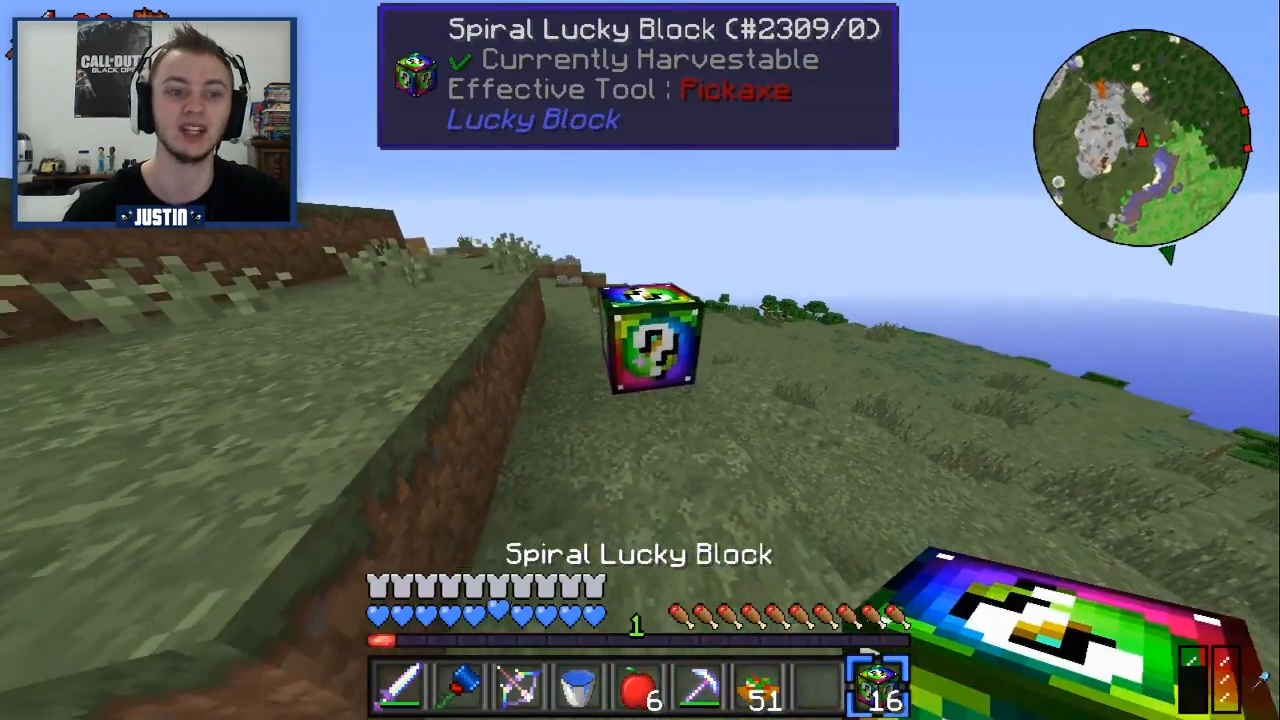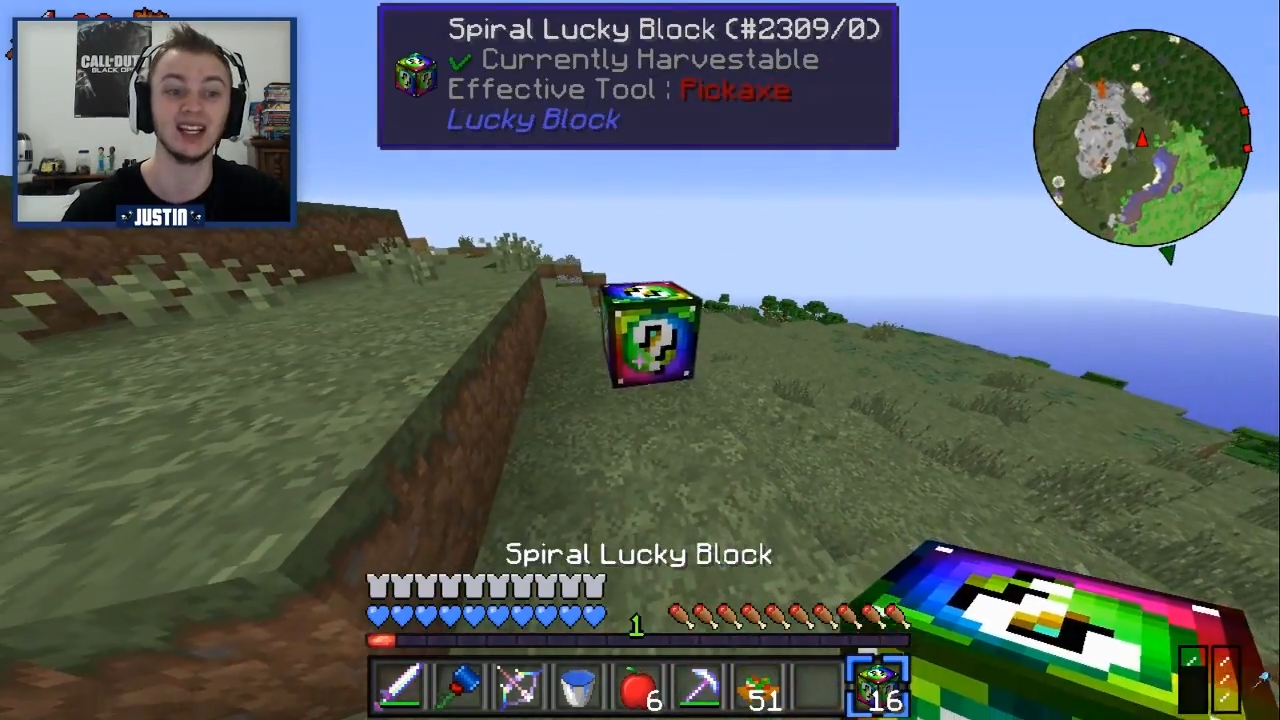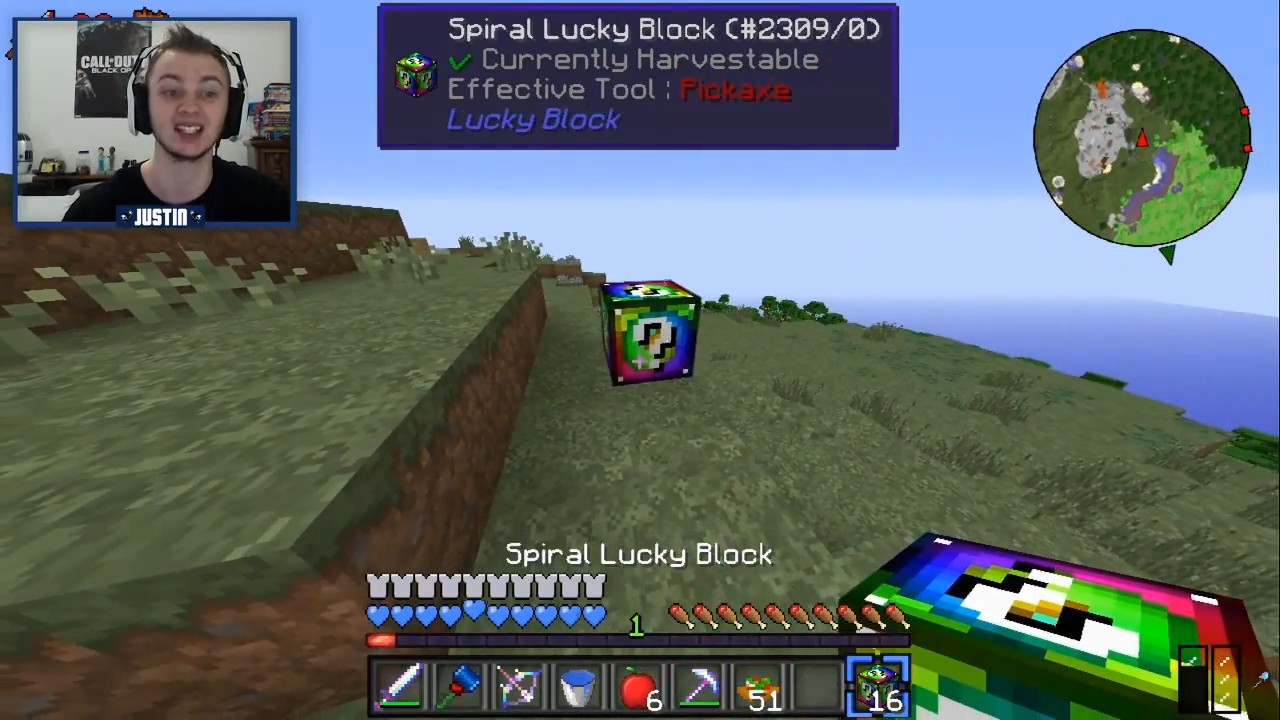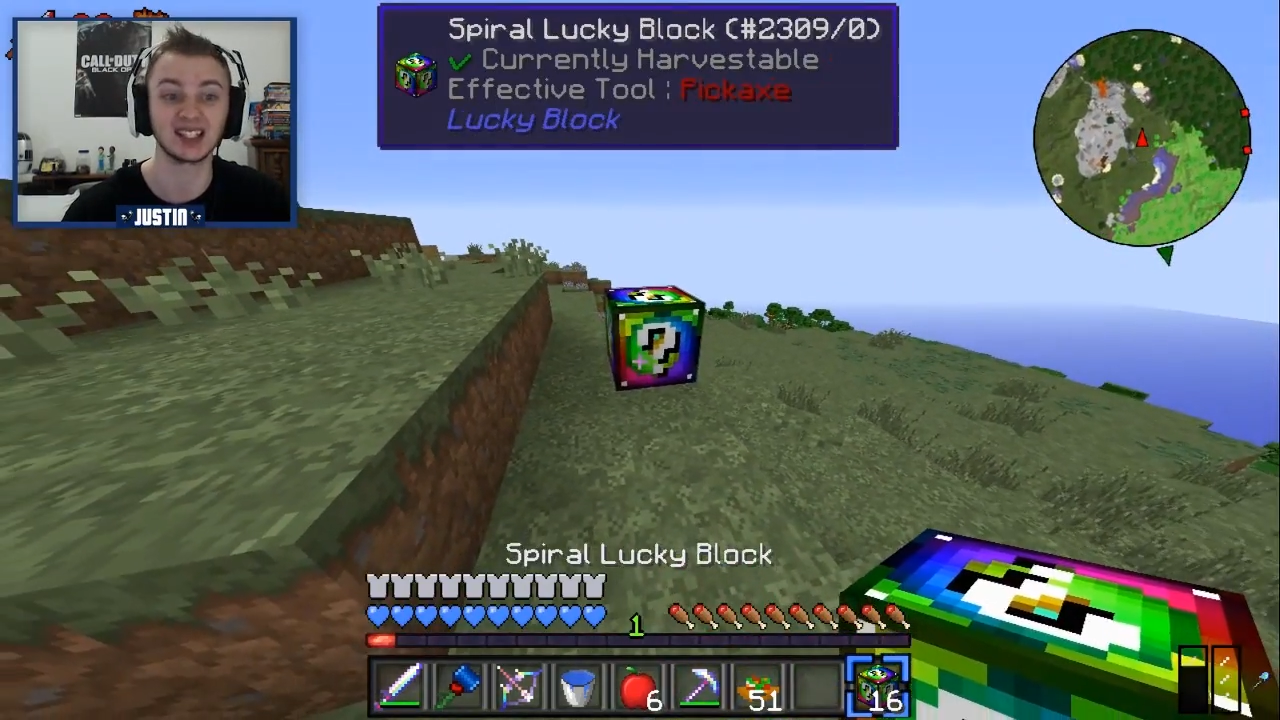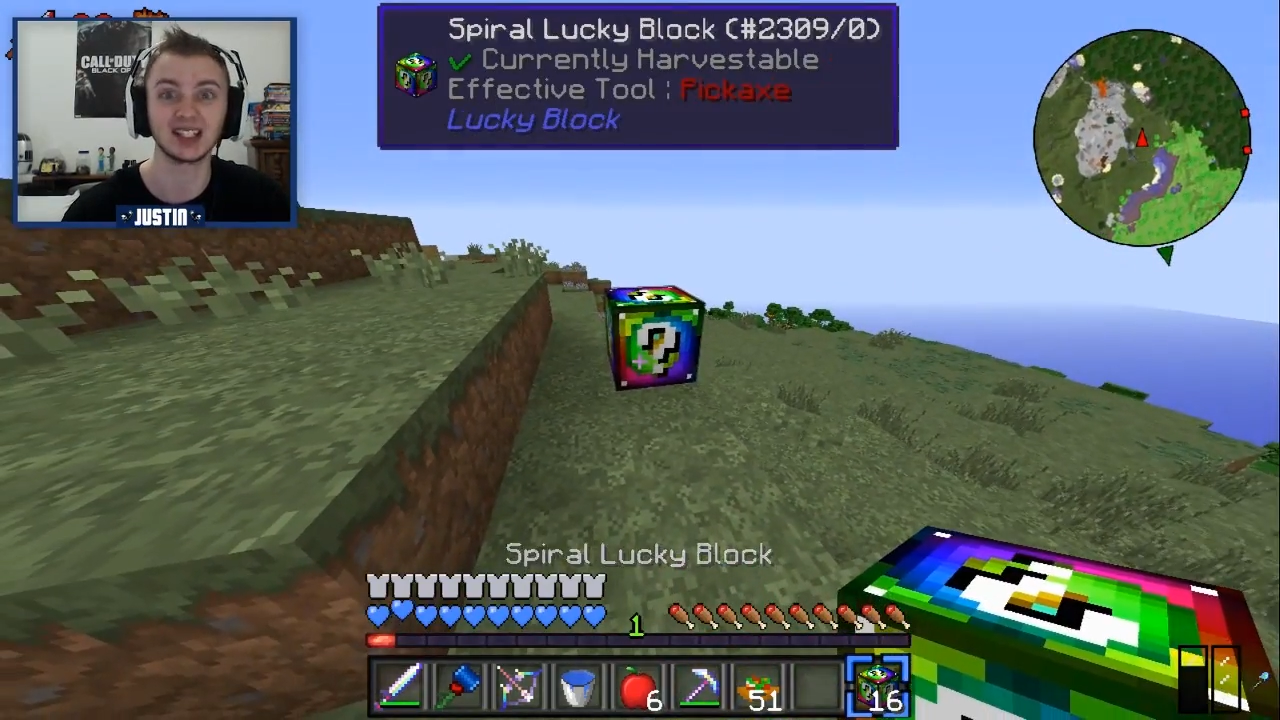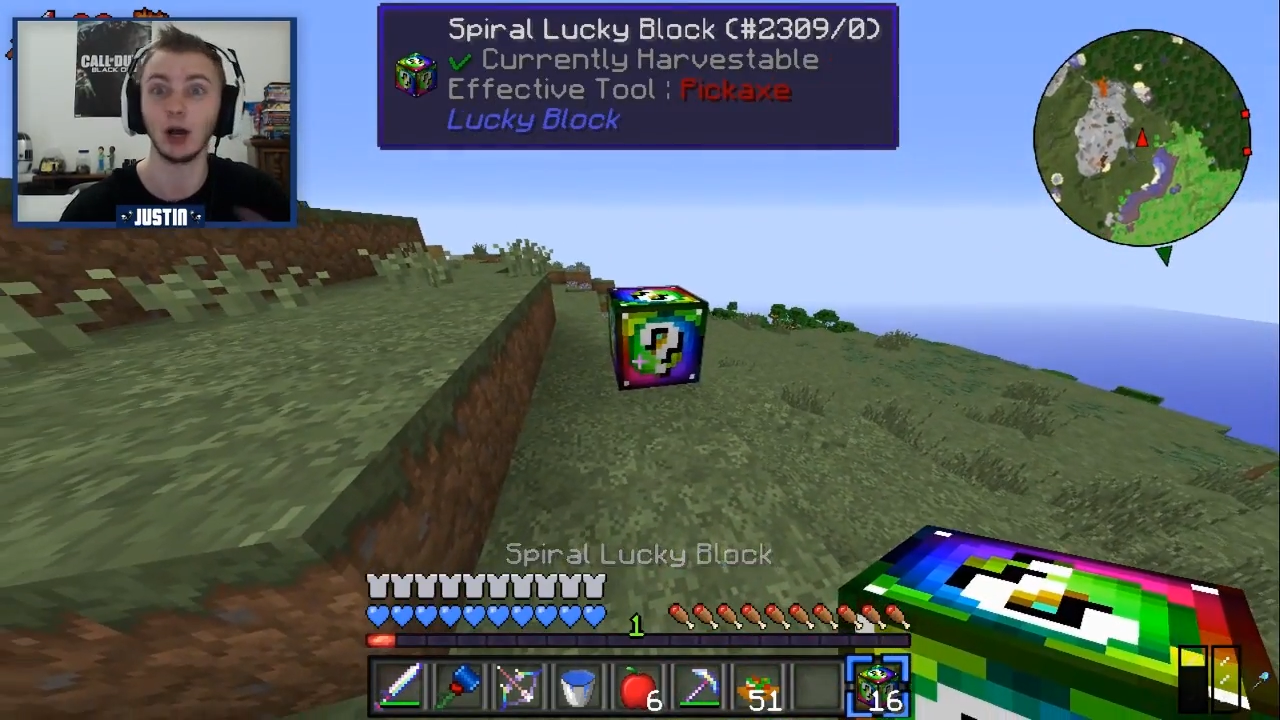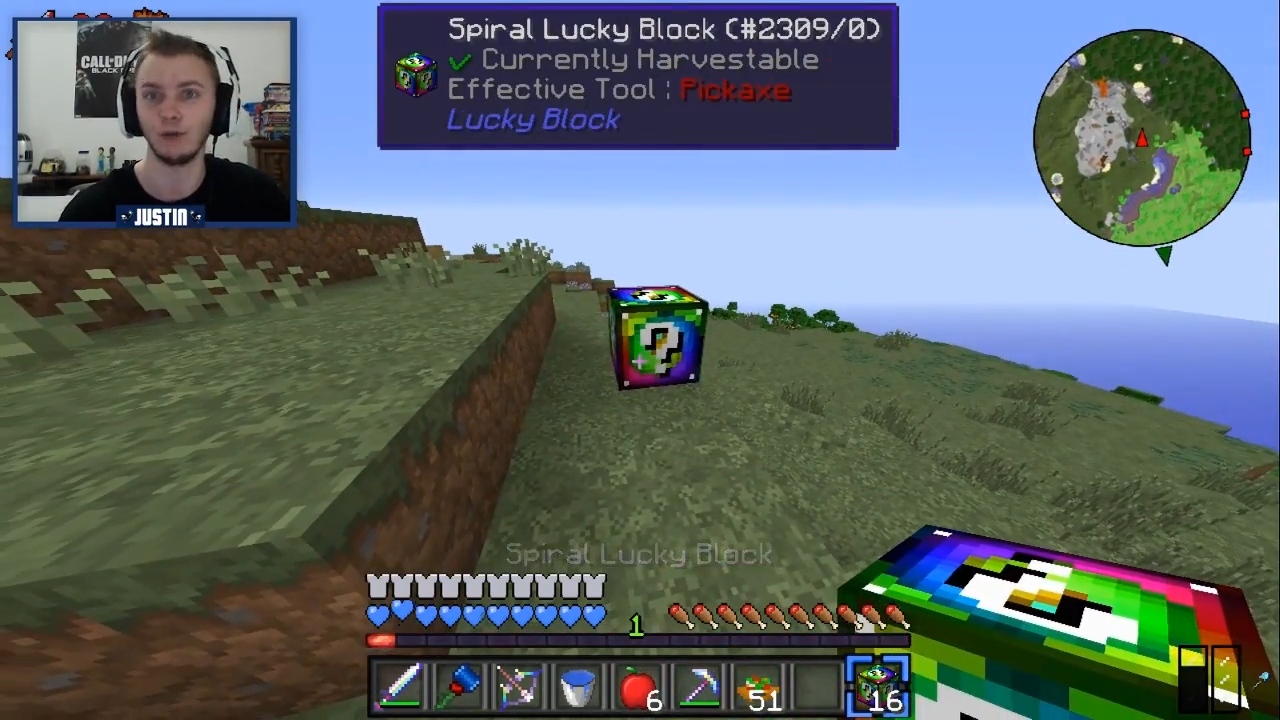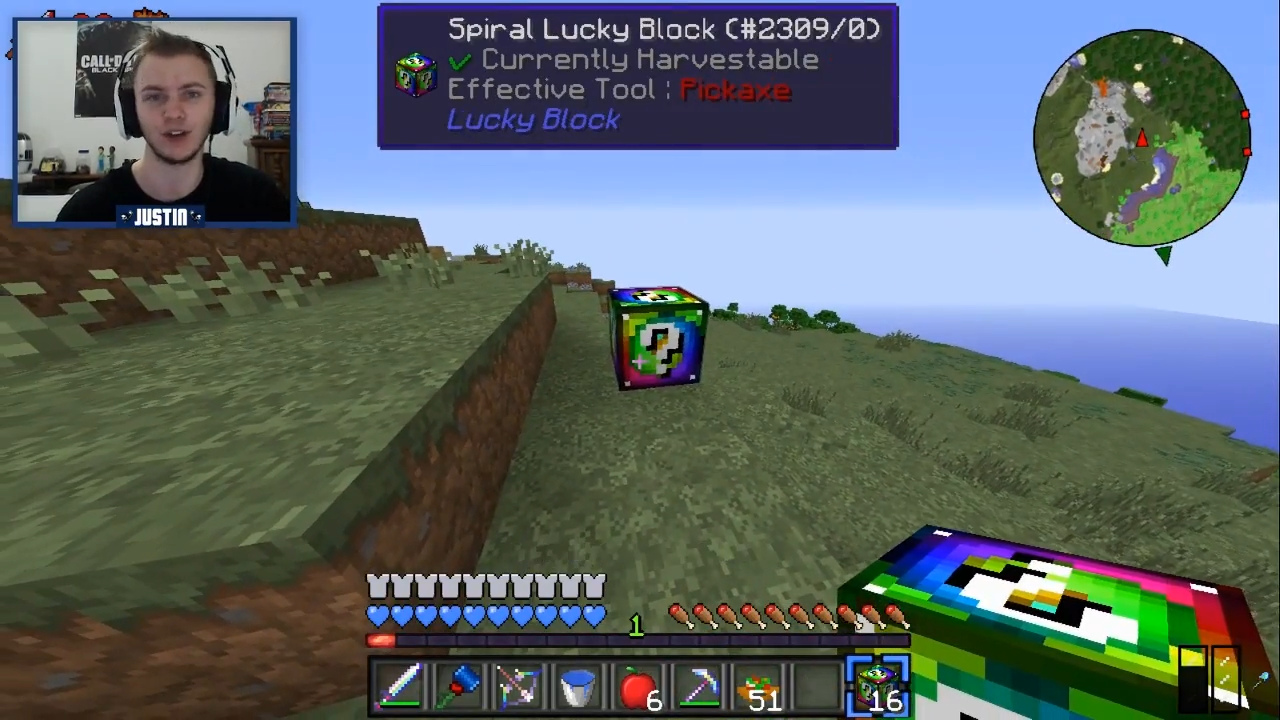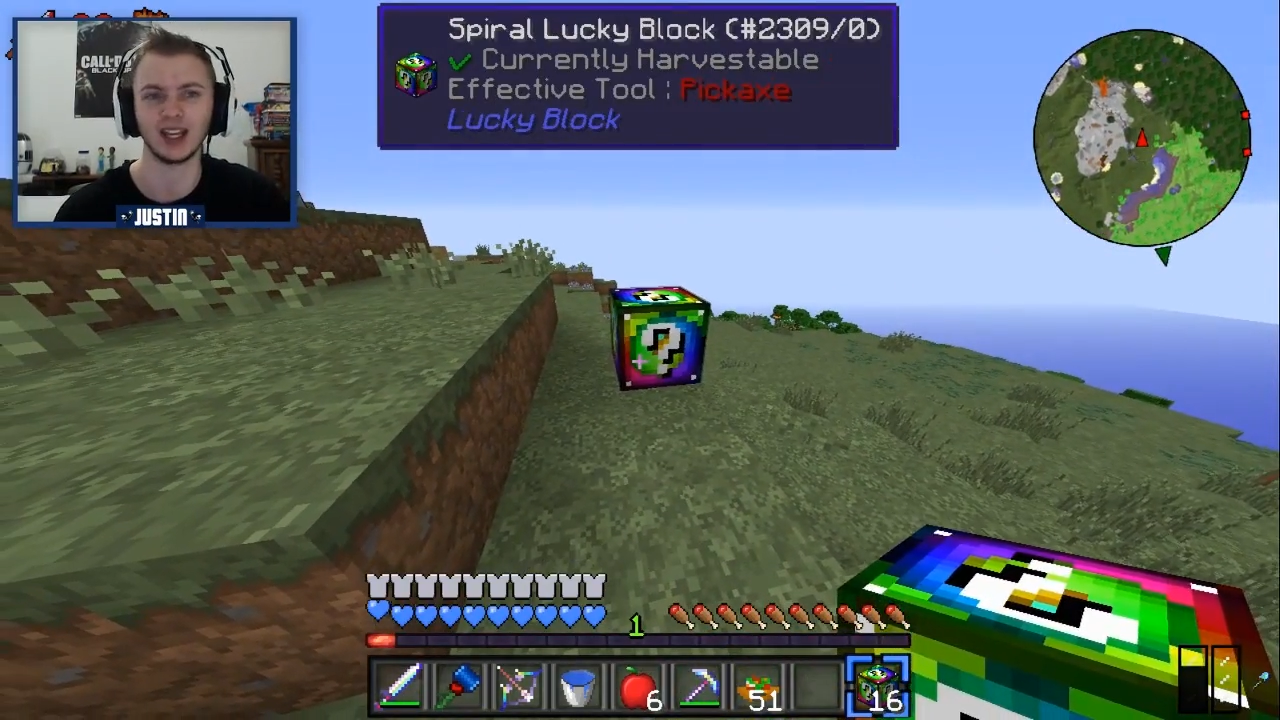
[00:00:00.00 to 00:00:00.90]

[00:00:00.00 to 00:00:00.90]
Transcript: itself again.